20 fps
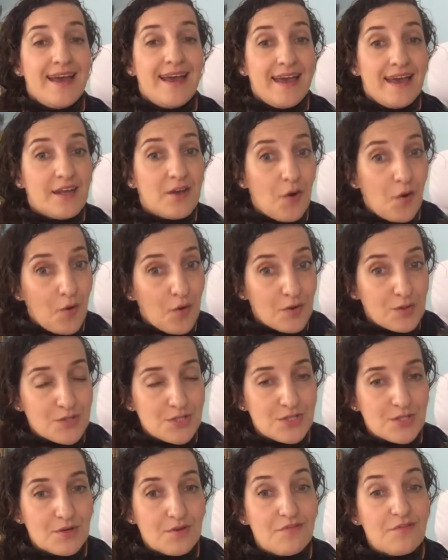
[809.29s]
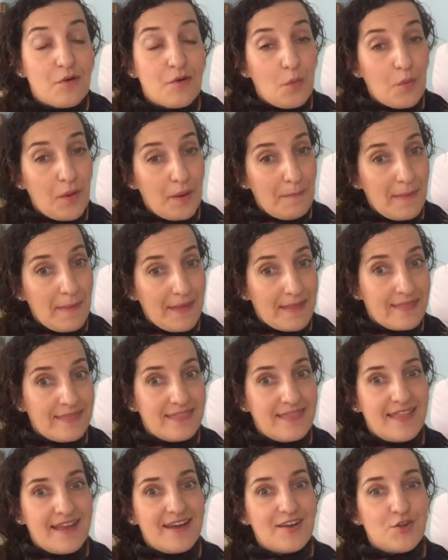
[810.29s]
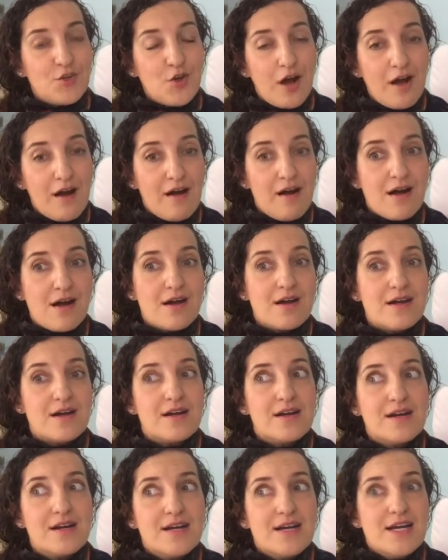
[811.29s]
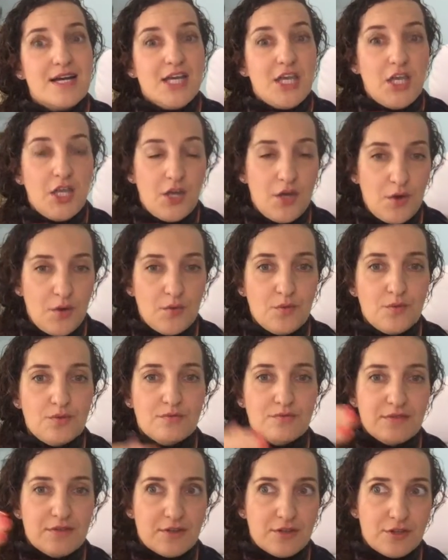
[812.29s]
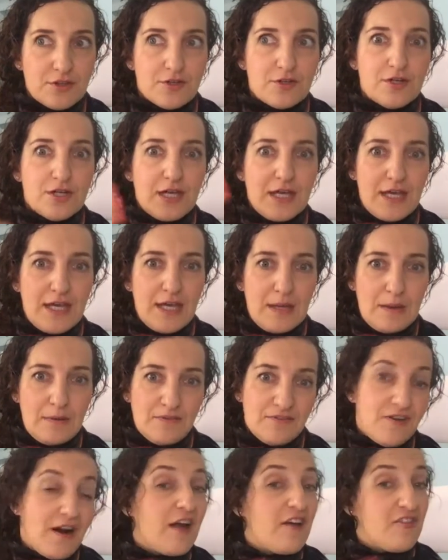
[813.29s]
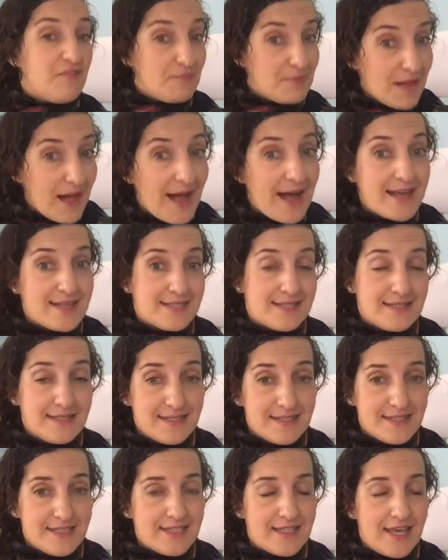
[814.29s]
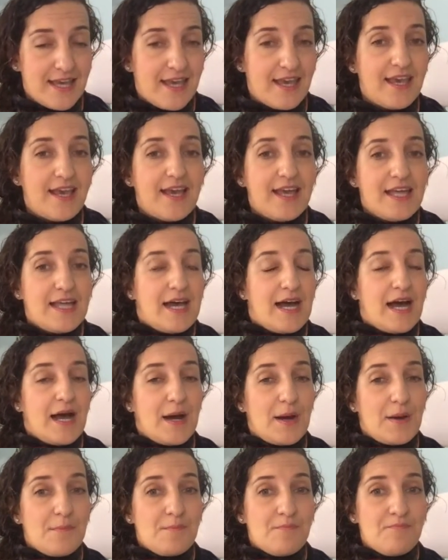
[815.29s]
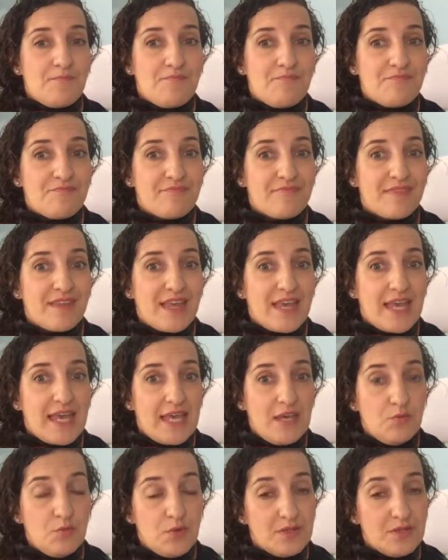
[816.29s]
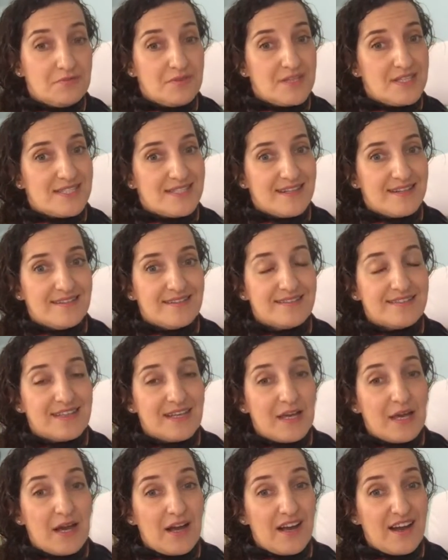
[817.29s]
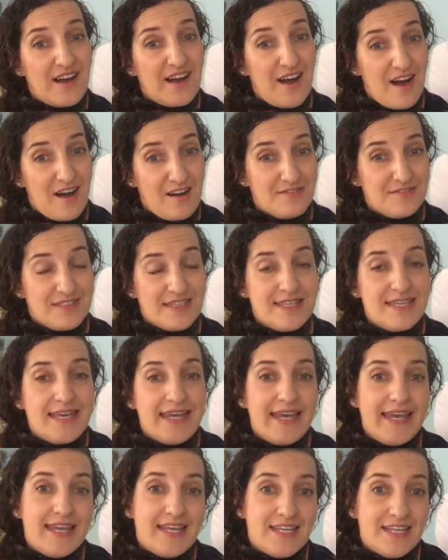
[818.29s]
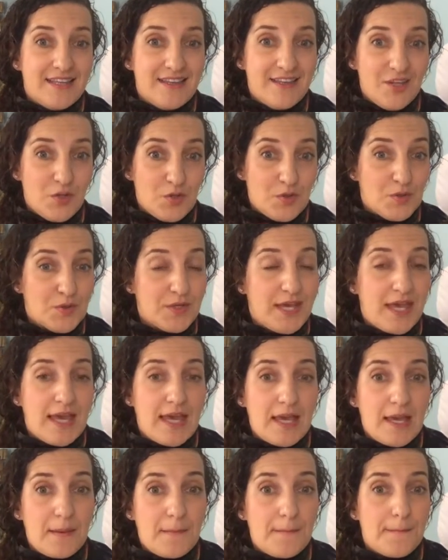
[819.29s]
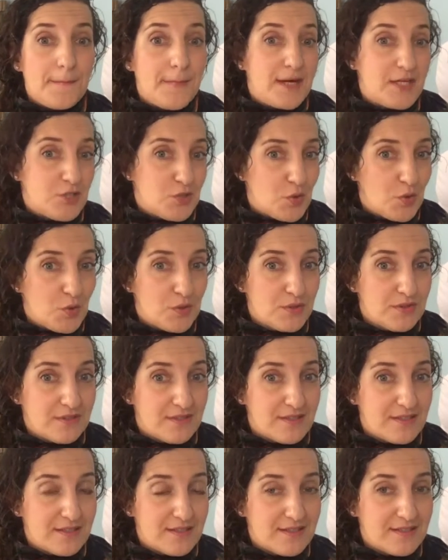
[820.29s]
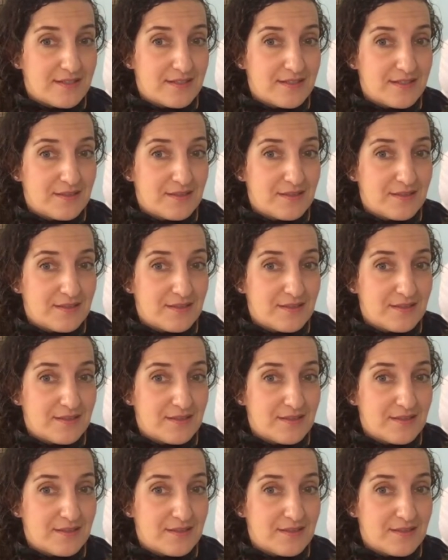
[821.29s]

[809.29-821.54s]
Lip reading: And also for women that are 35 plus, let's say, it will result often in you looking much older